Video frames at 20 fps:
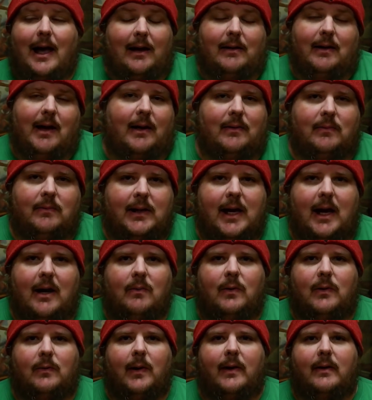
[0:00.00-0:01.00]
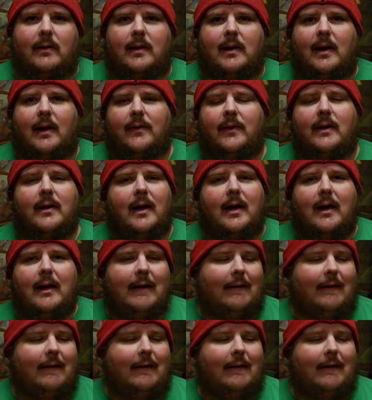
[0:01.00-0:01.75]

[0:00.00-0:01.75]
I, I don't care one way or another.